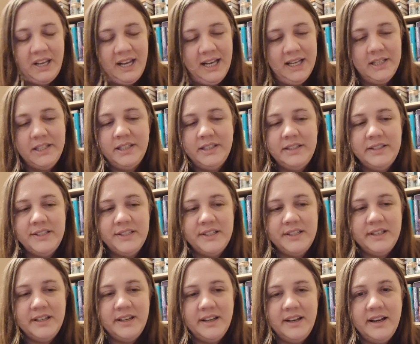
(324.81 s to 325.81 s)
and
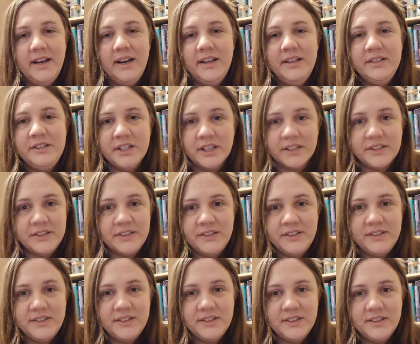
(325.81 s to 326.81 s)

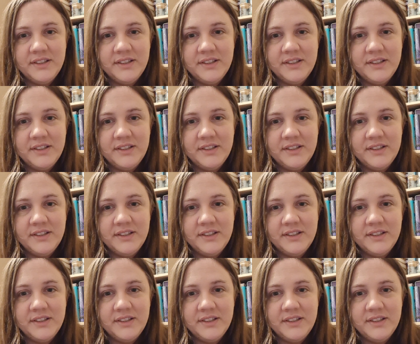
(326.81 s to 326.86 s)
just